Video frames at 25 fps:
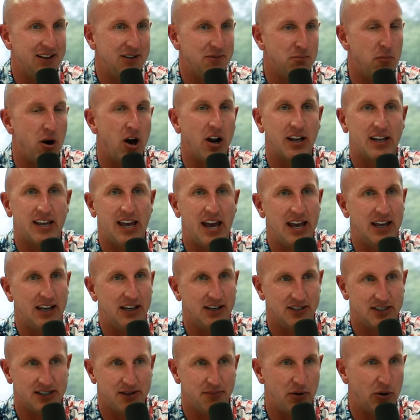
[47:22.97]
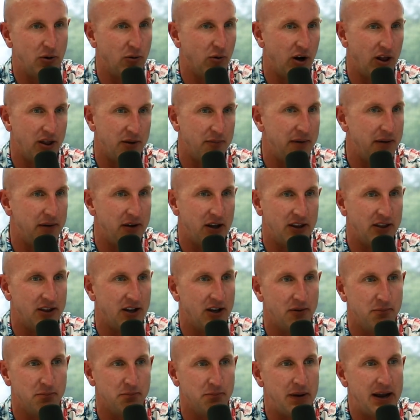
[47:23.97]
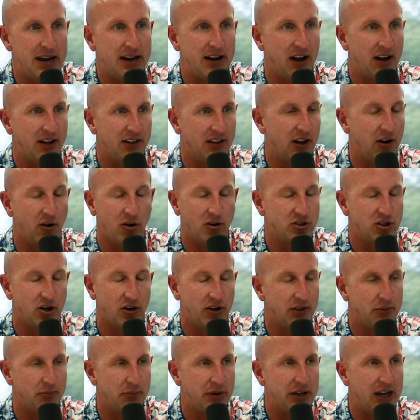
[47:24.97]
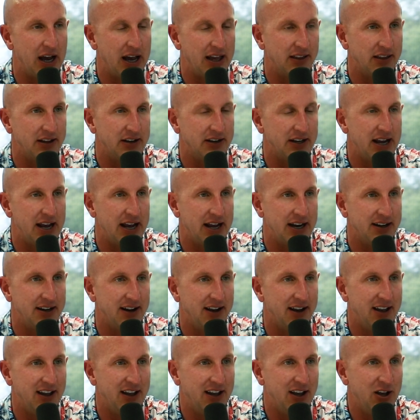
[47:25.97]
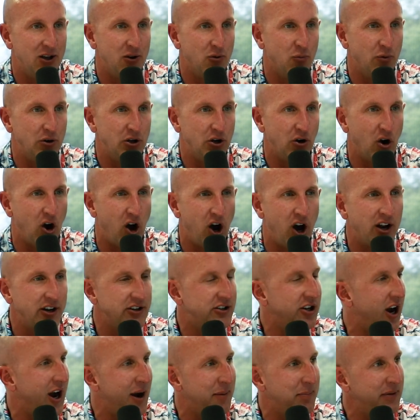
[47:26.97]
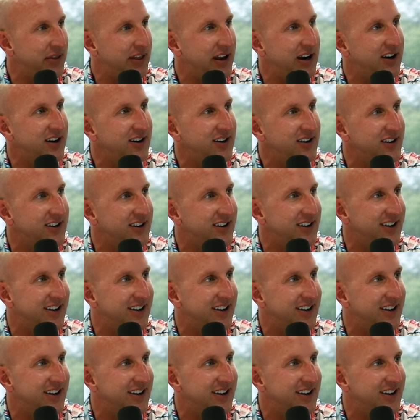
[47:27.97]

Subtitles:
Mauna Kea is the big one on the main island, on the Big Island. And when you're on top of there,